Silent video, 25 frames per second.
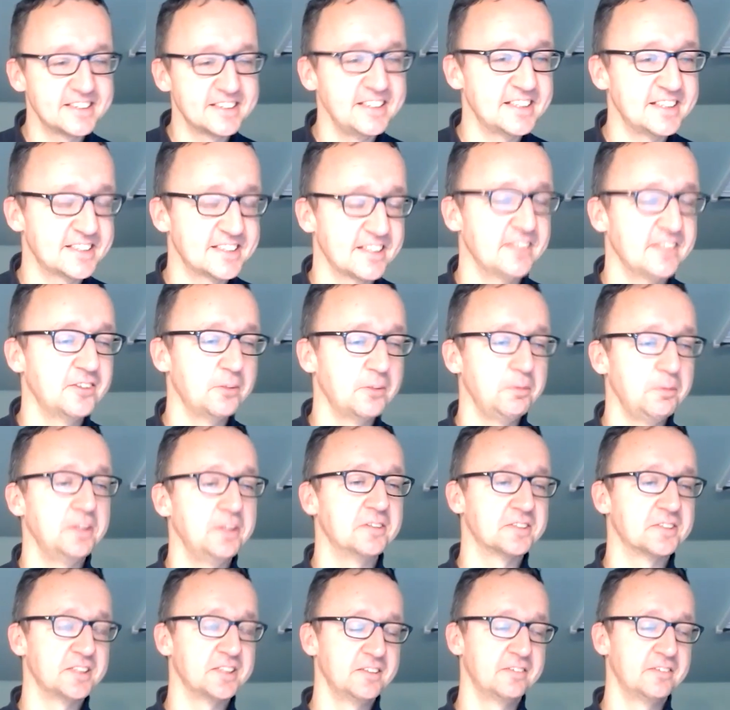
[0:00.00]

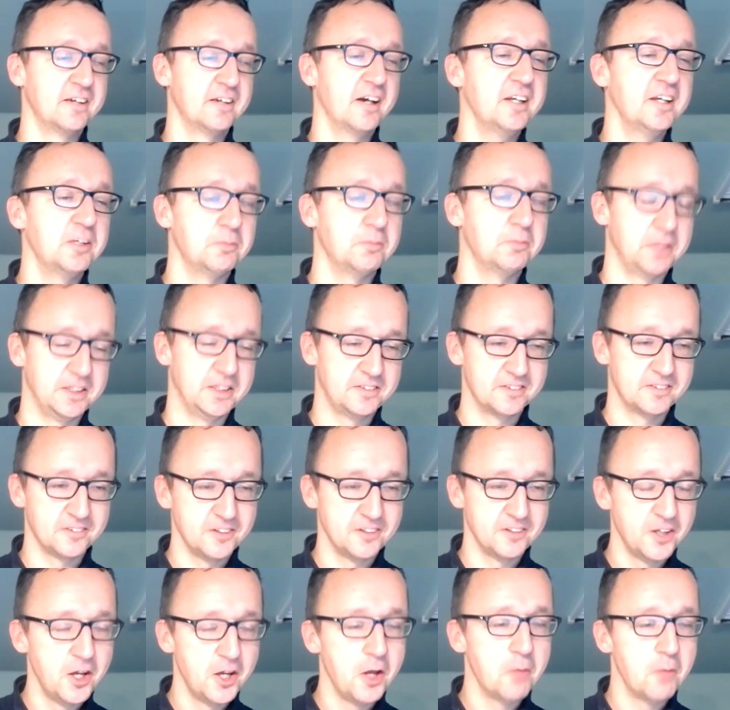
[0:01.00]
centimeters in diameter,
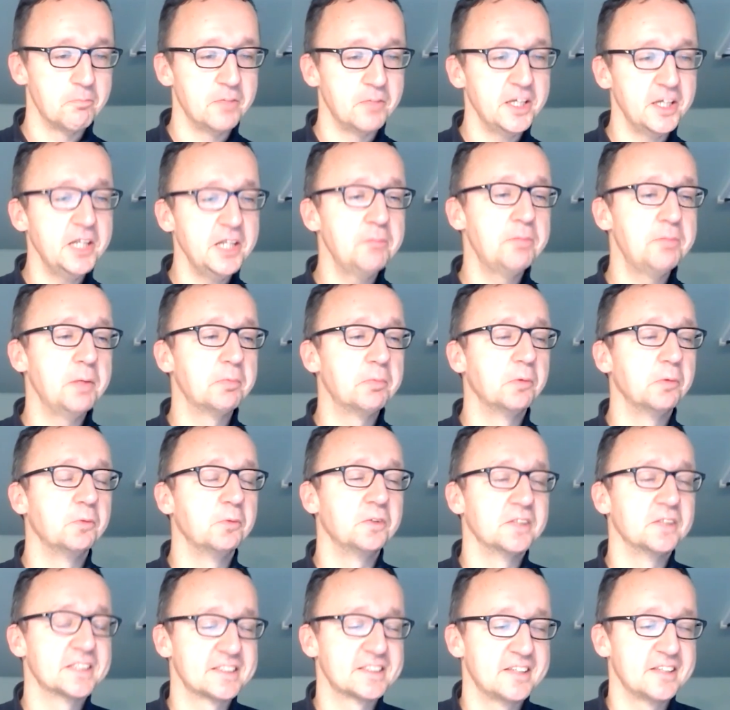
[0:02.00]
many people
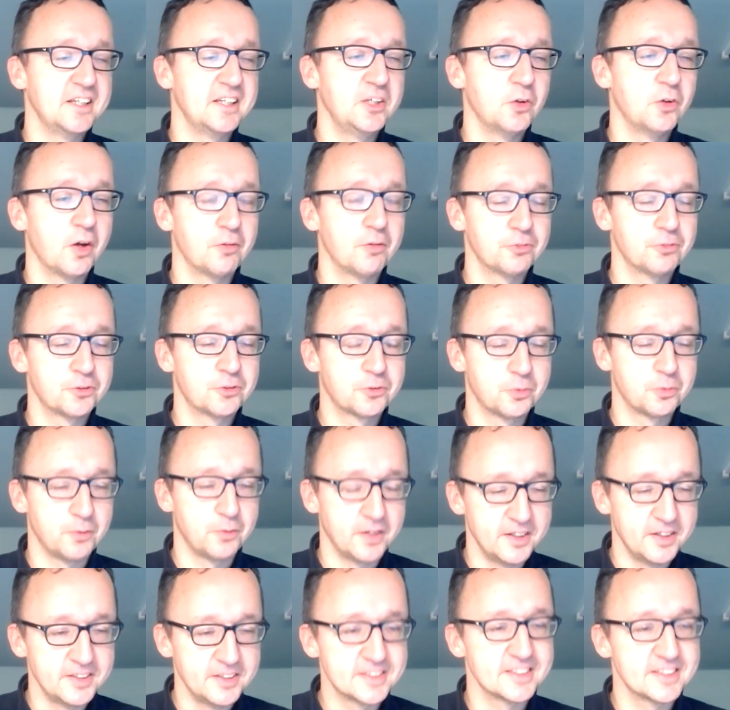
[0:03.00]
will say you have
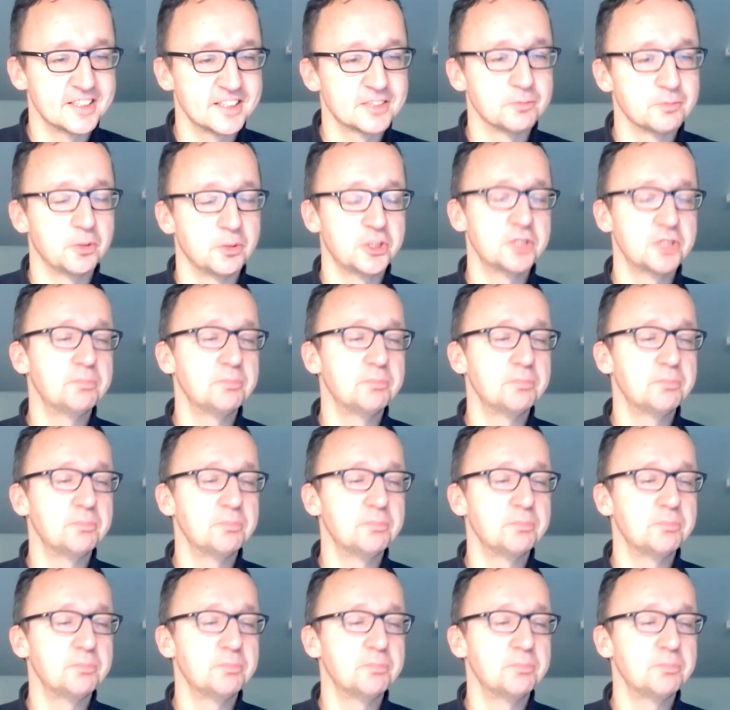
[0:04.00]
twice as much